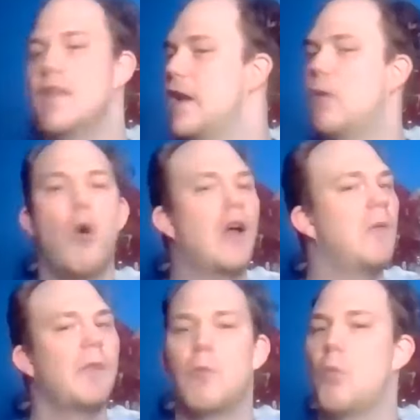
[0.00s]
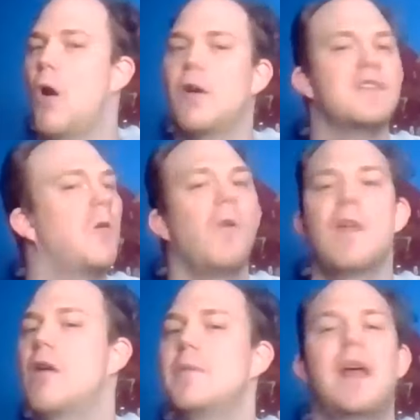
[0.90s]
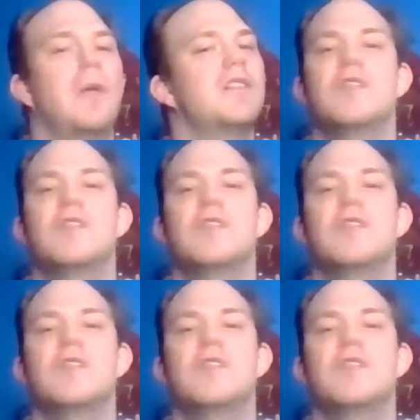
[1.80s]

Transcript: They're walking with their walkers, and all they want to be able